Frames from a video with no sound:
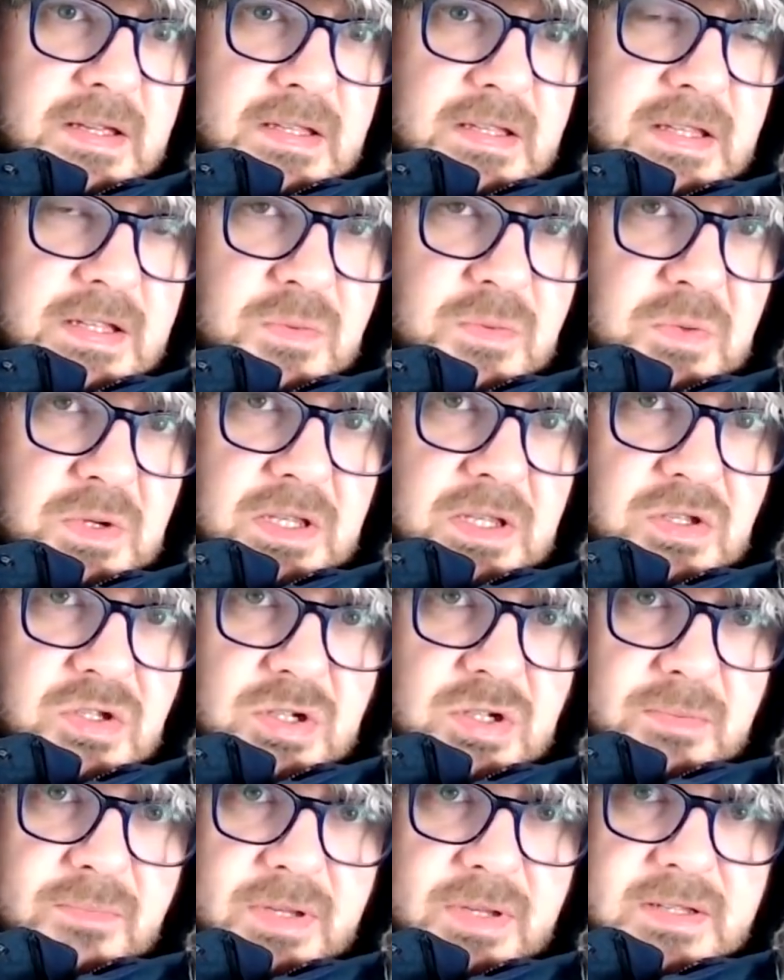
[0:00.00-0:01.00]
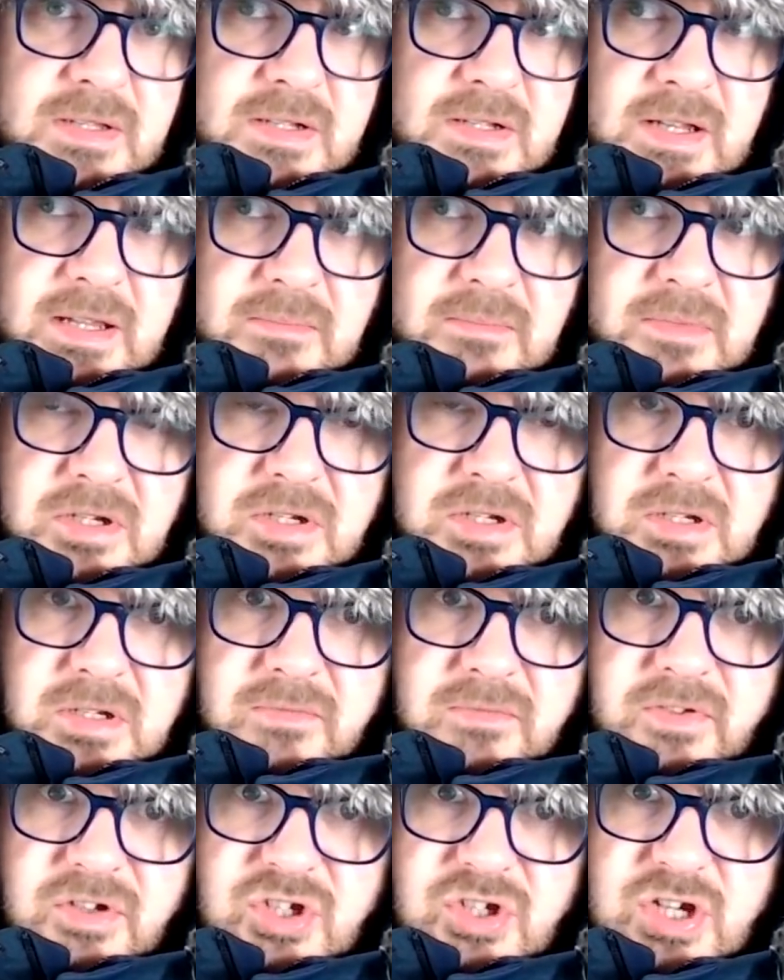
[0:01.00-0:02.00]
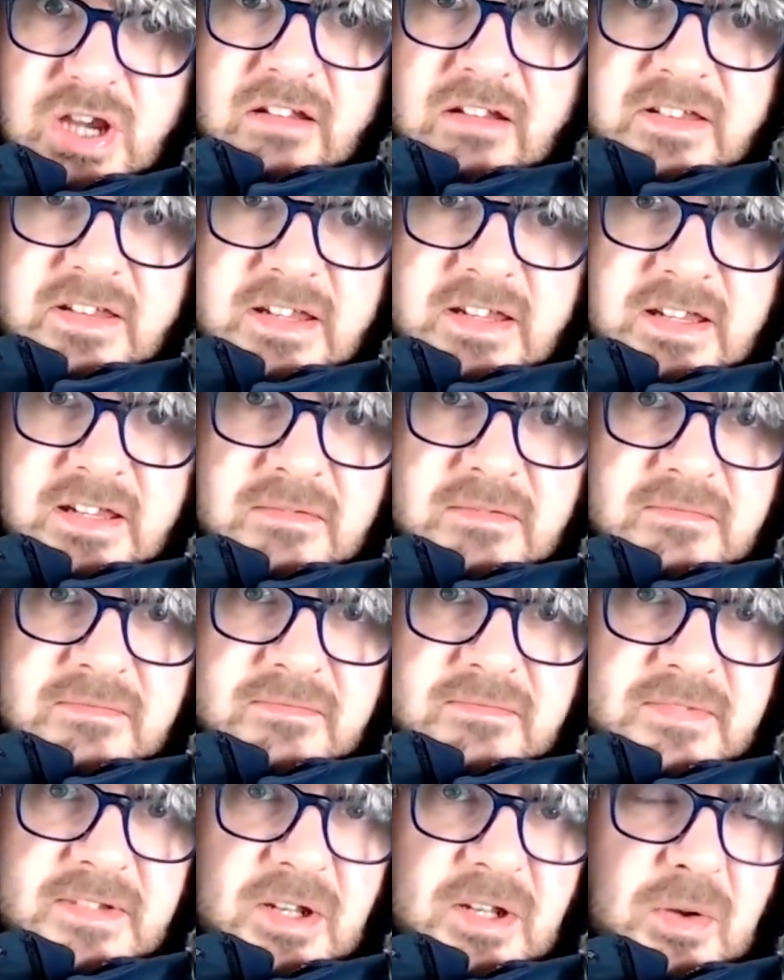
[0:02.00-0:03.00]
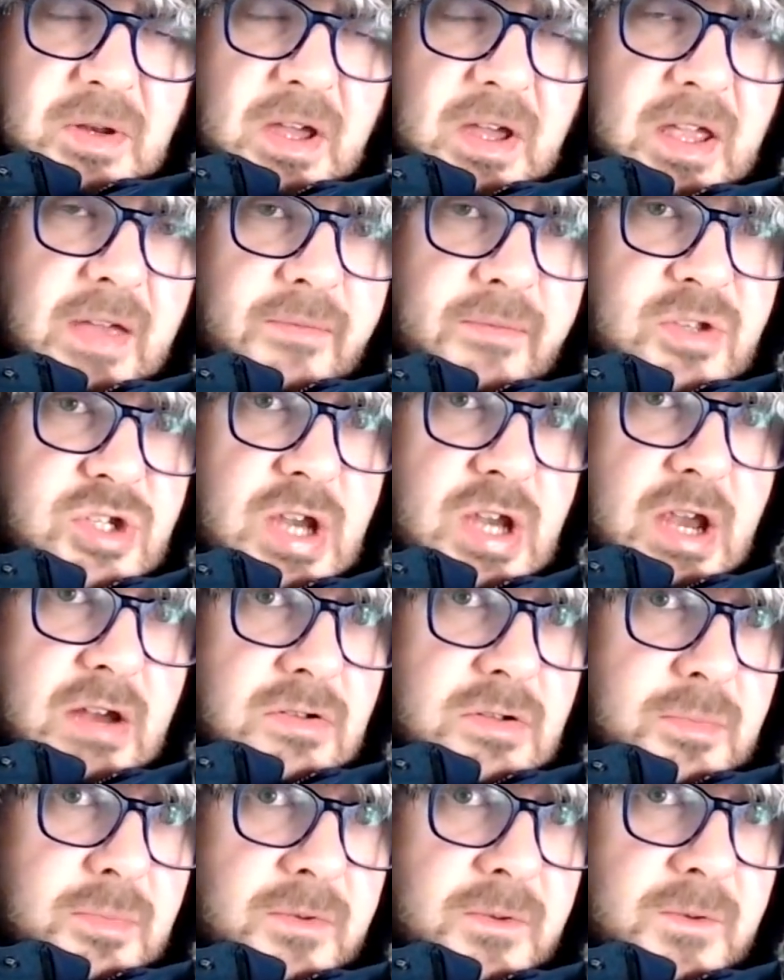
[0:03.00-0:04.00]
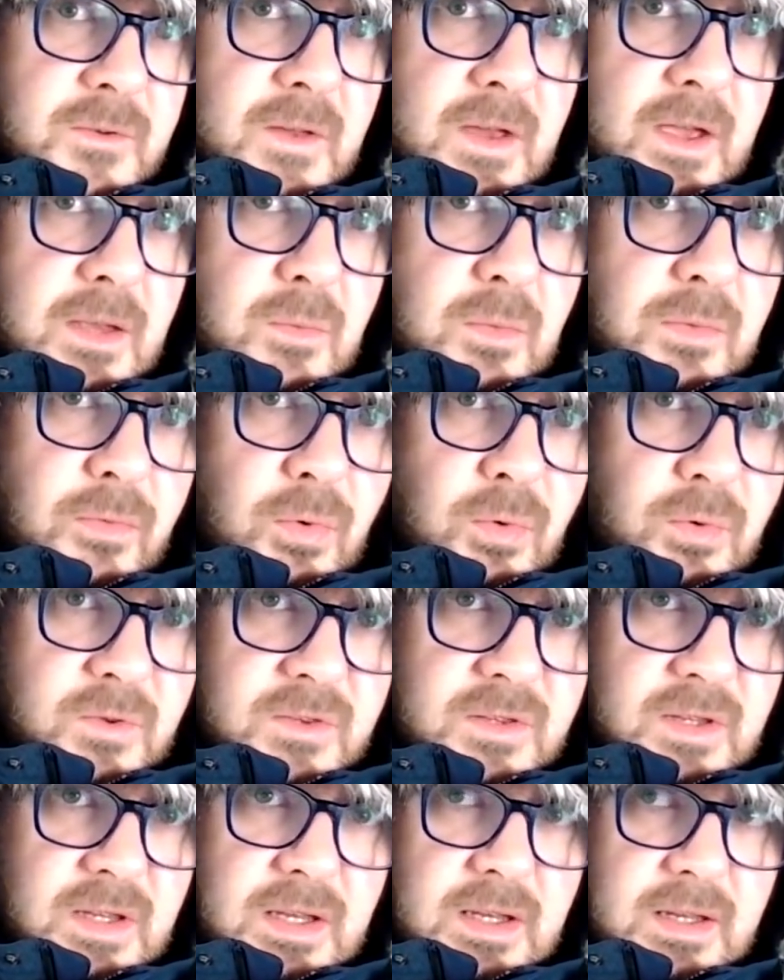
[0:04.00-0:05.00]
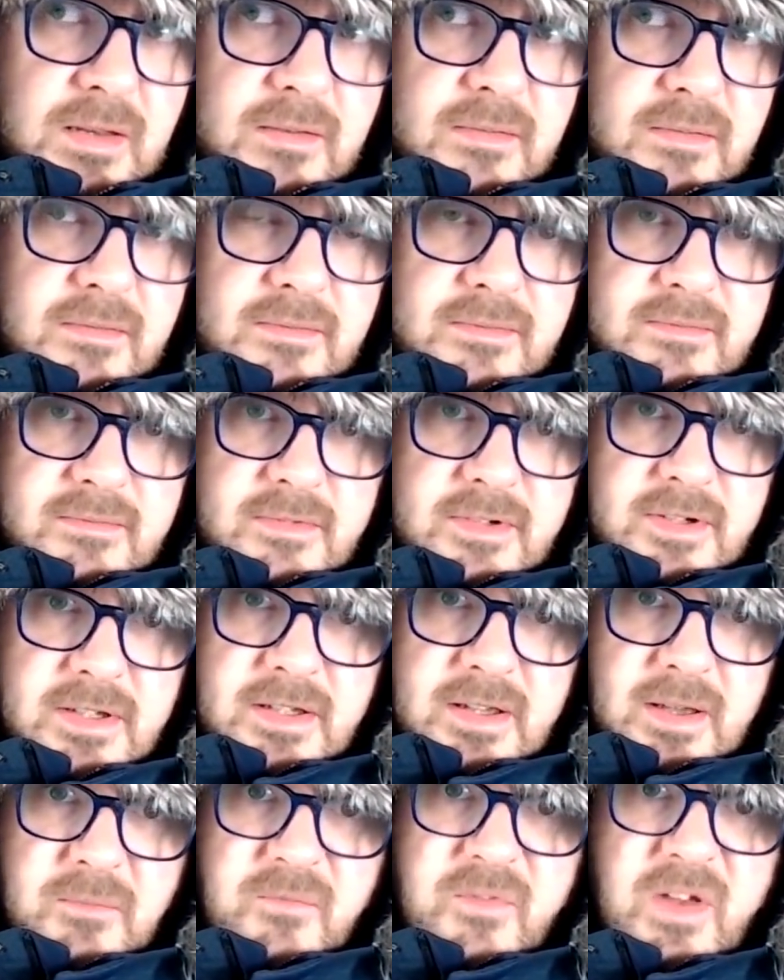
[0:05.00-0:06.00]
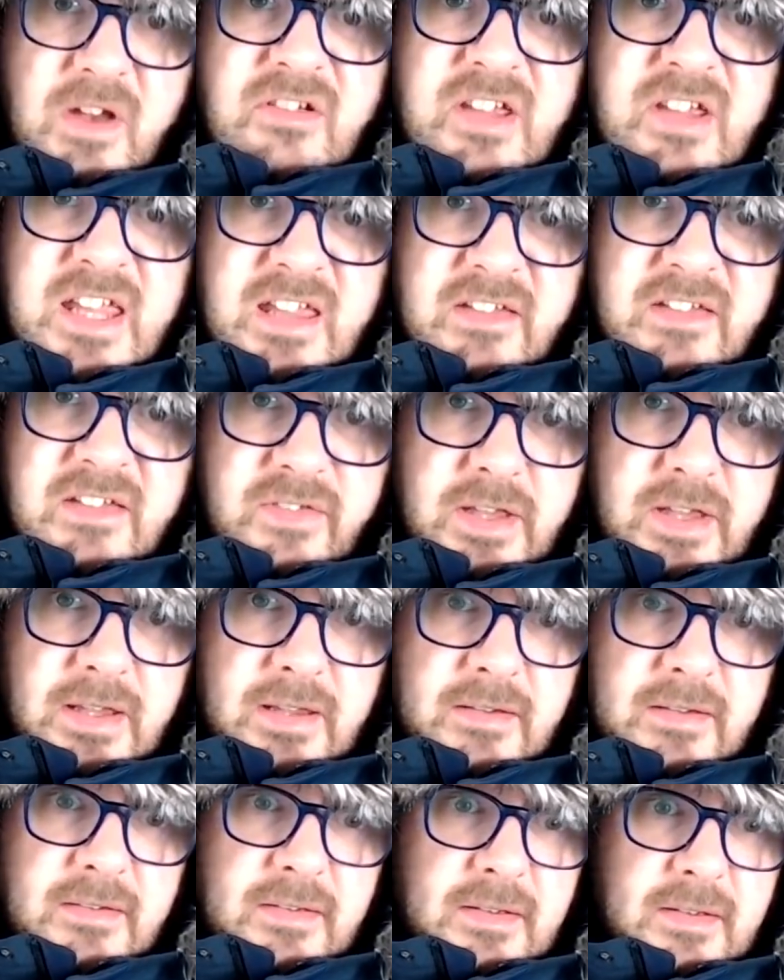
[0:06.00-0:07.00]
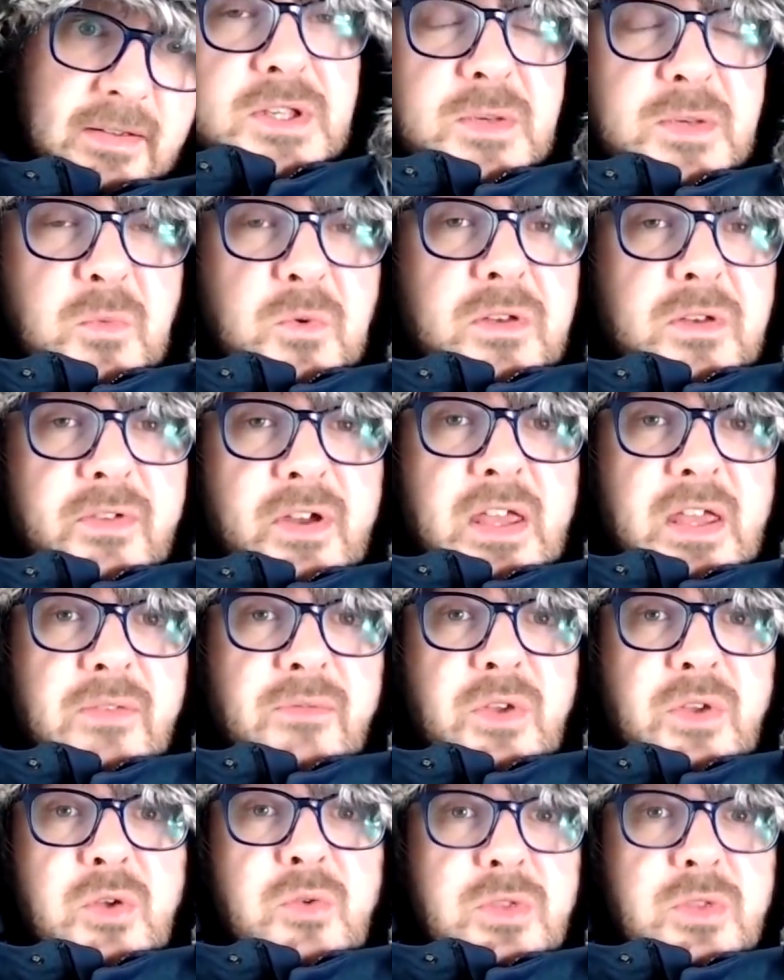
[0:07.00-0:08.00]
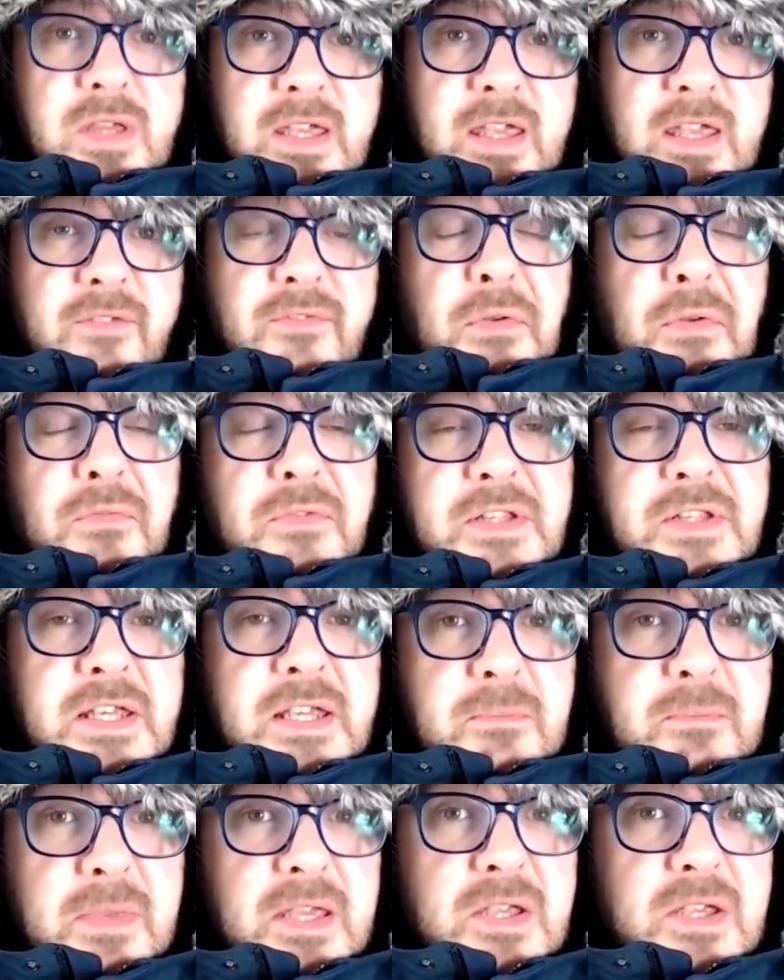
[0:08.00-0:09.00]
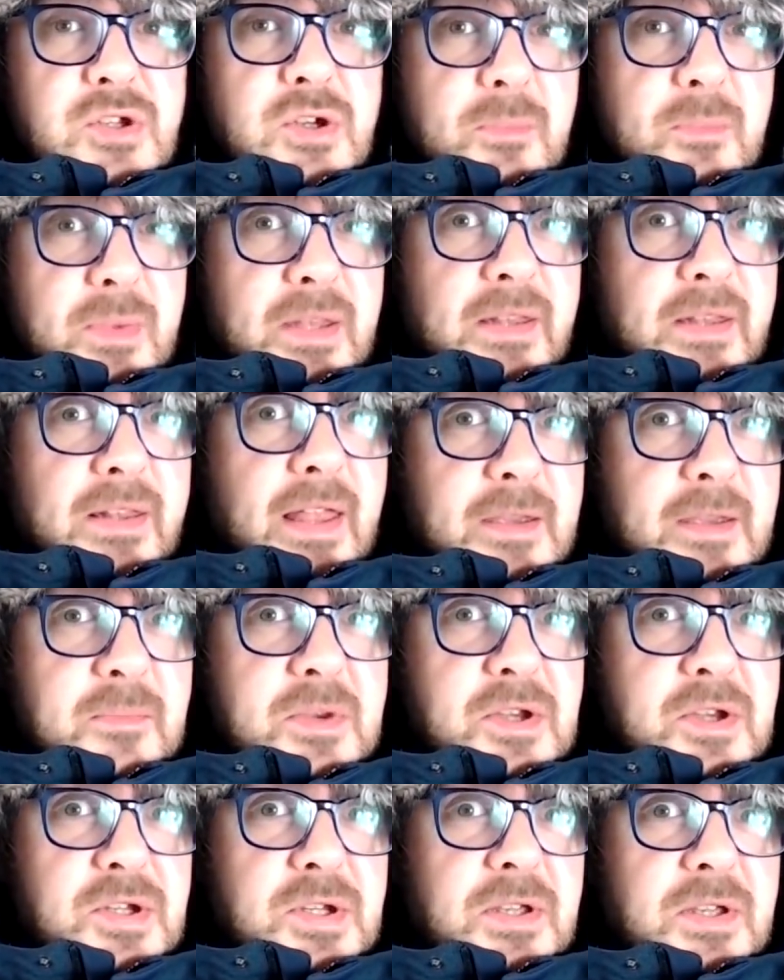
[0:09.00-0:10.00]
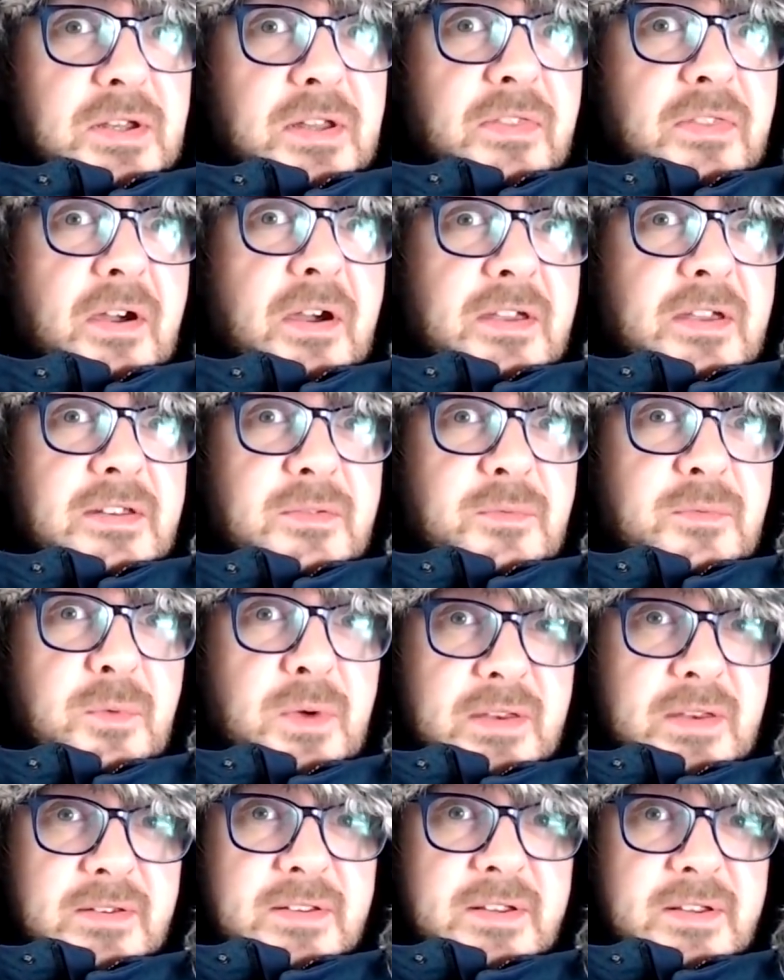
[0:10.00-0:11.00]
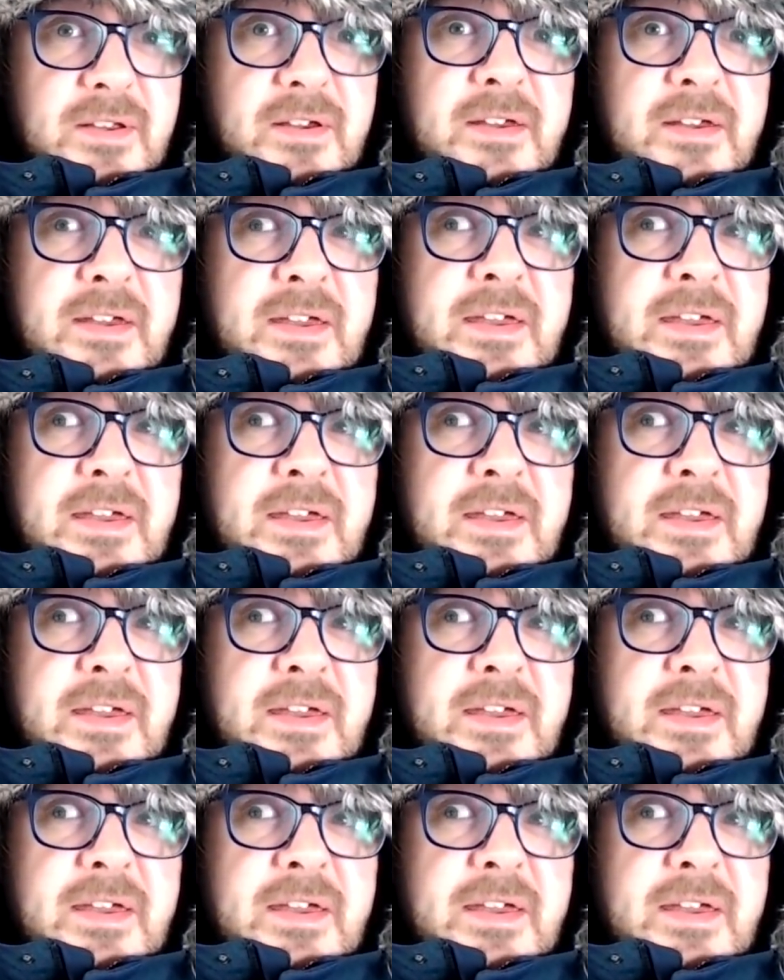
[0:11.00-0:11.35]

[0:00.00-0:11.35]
That's where you jump into Lake Michigan for charity. You know, and I have a charitable side. We've all seen it, right? I'm very giving. And what if I give you the gift of seeing me jump in Lake Michigan in the height of winter?